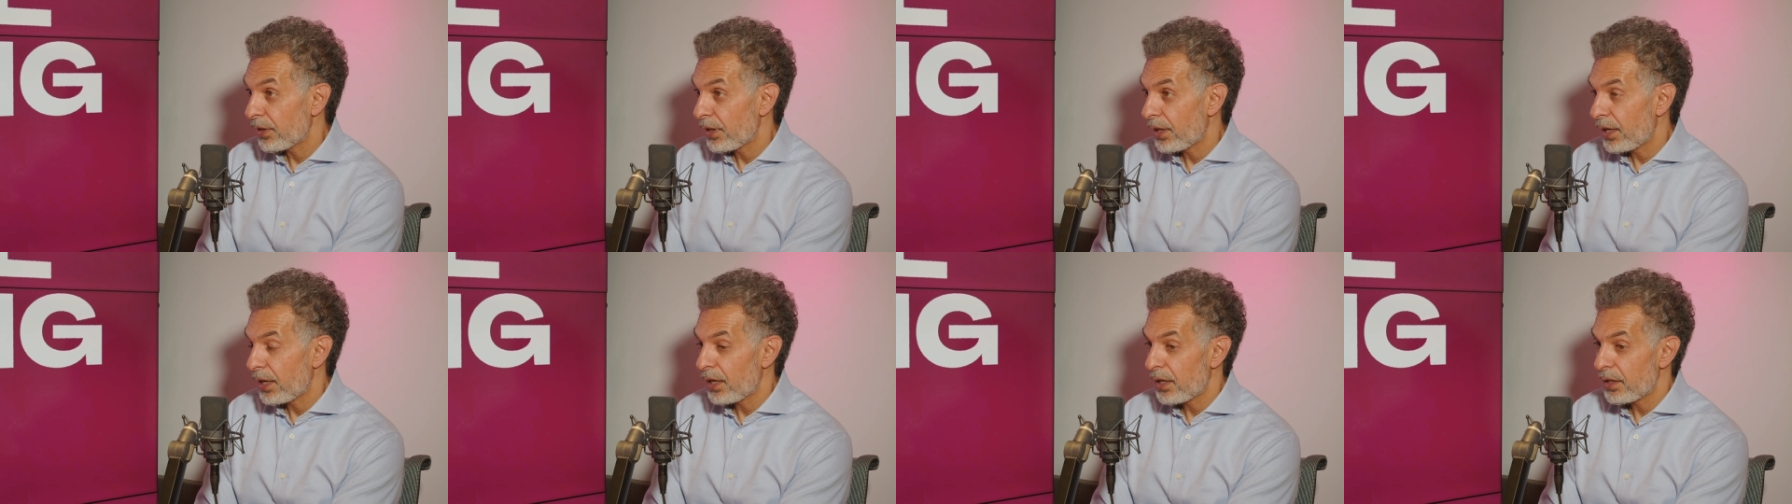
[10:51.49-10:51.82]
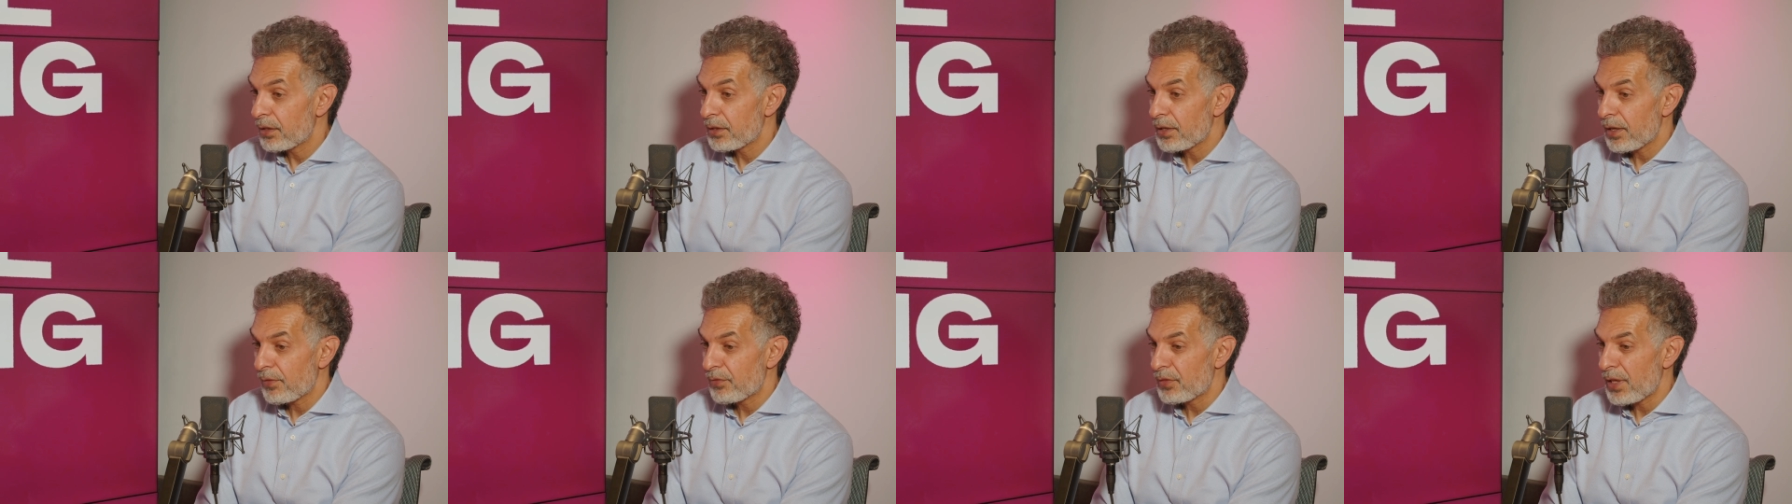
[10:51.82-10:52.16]

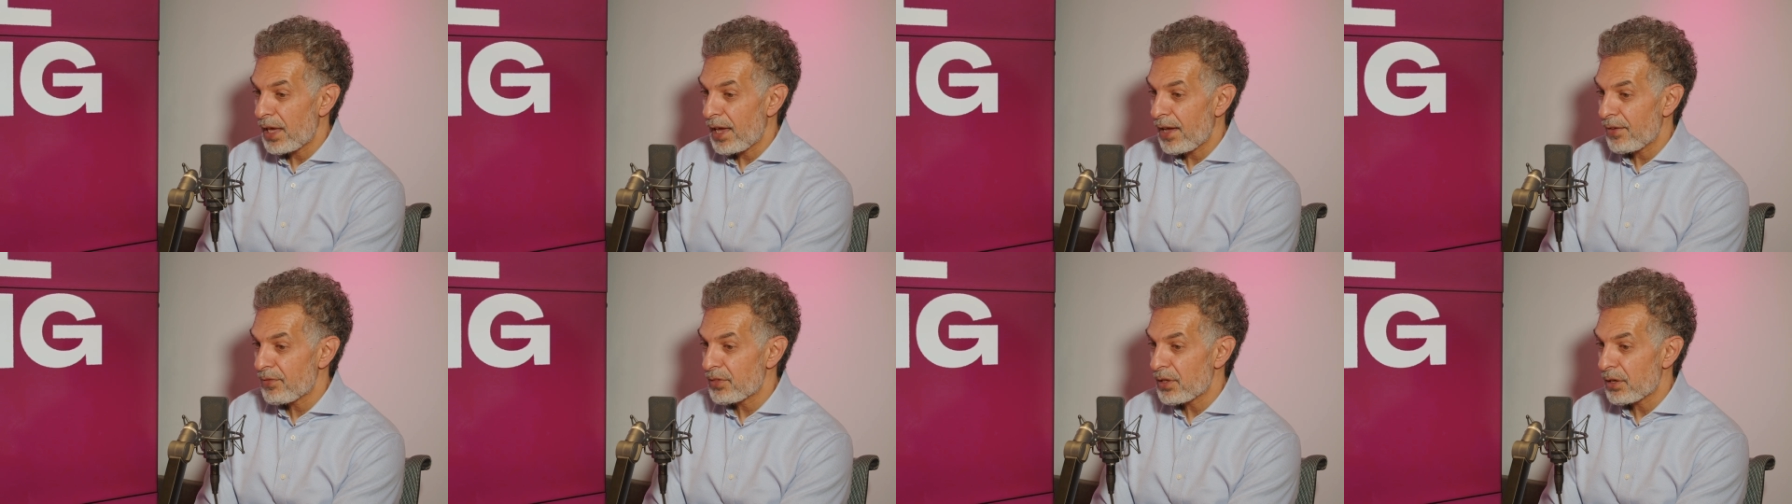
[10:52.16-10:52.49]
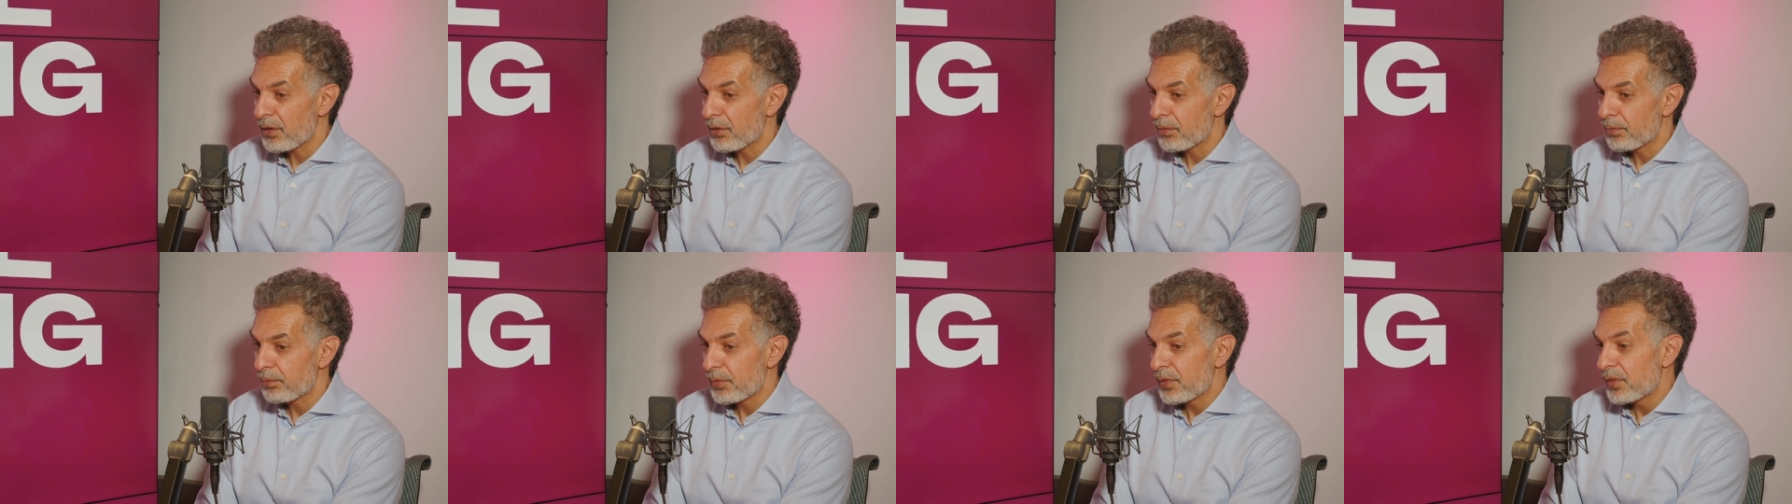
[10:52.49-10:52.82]
And if they have
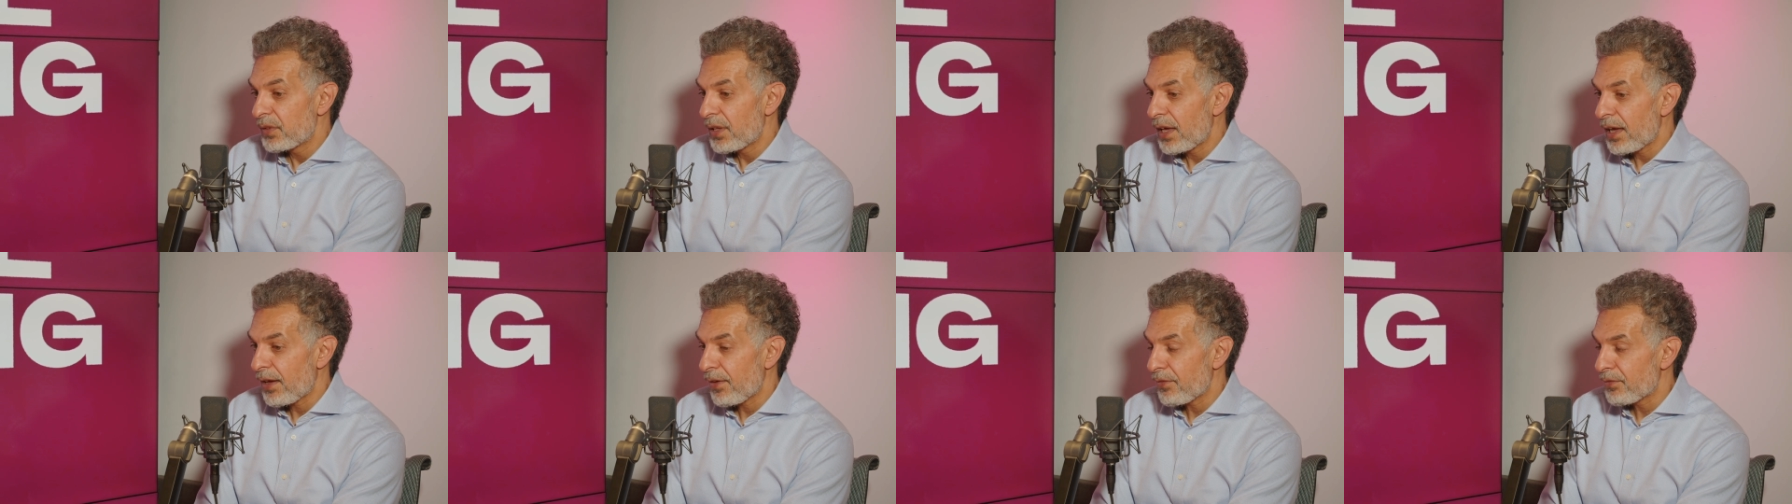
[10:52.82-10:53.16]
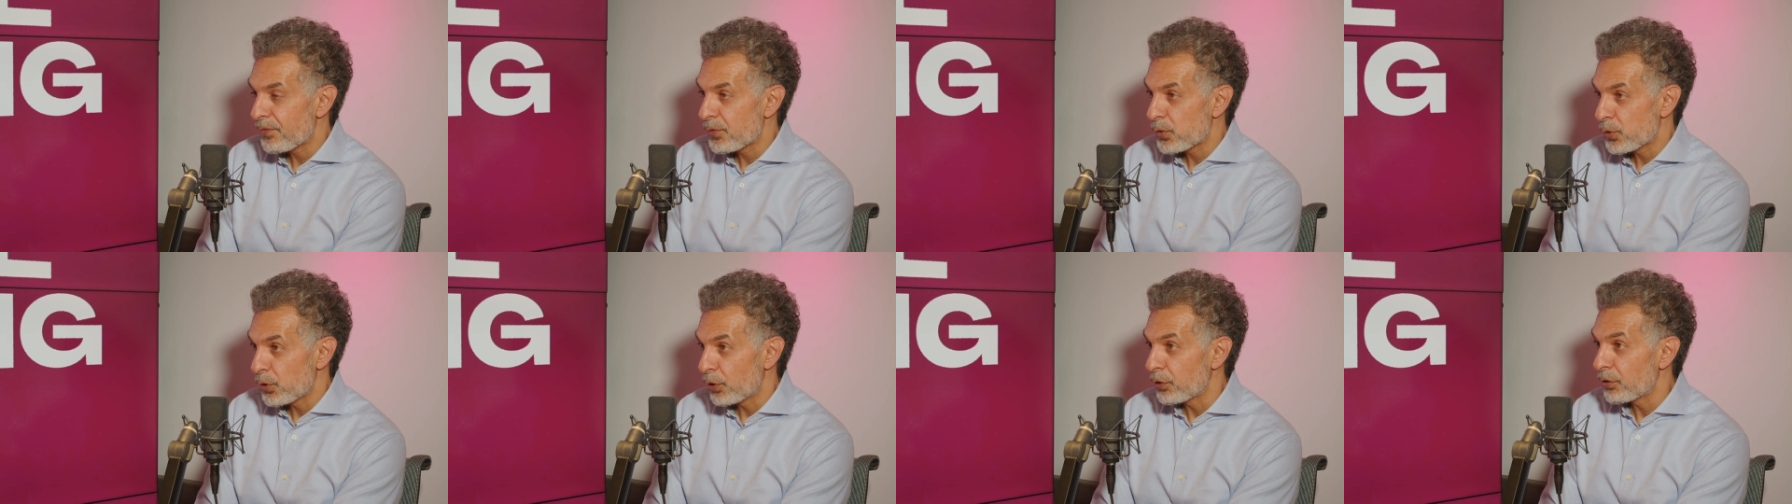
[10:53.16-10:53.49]
they
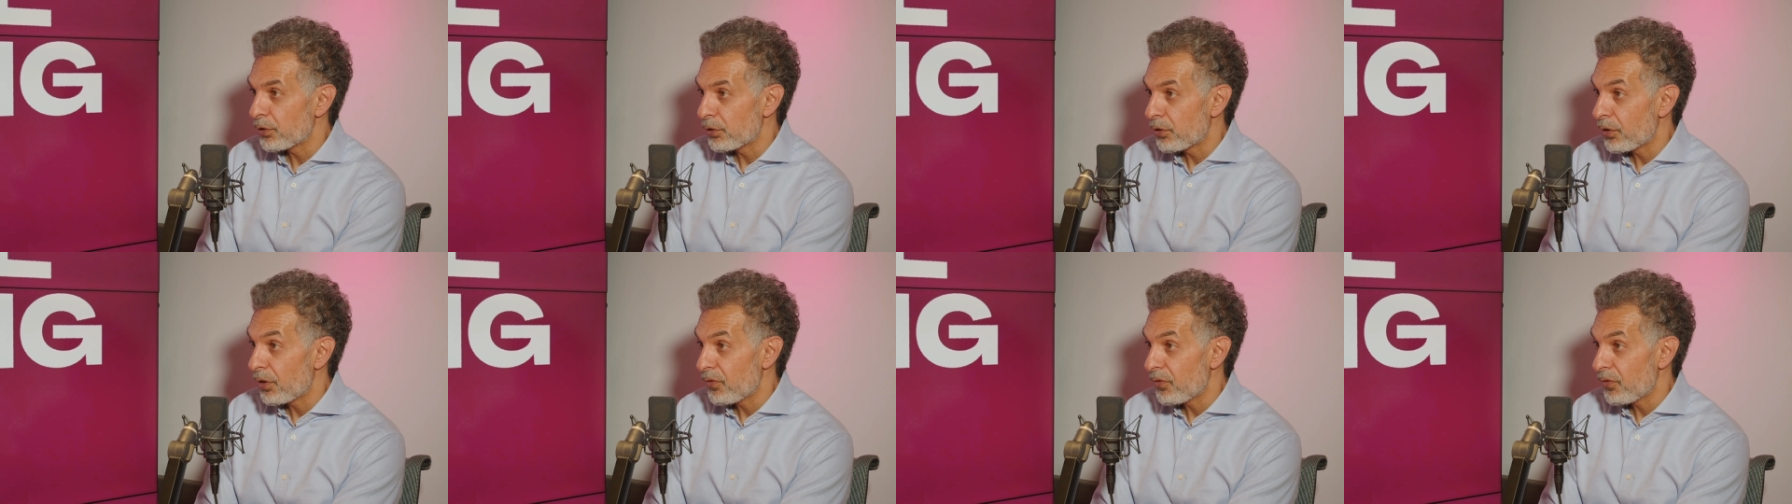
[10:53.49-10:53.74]
have certain